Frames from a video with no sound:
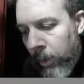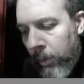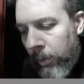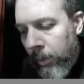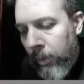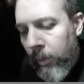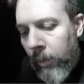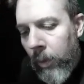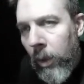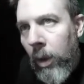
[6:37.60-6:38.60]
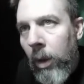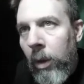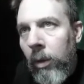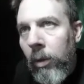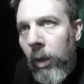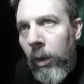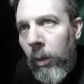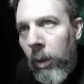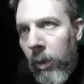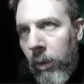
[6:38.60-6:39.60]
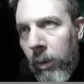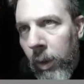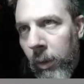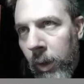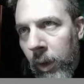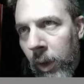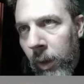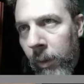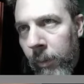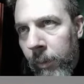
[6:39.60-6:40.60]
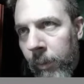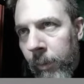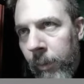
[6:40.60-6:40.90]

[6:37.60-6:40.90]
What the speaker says: Boom. So that's what it looks like right there.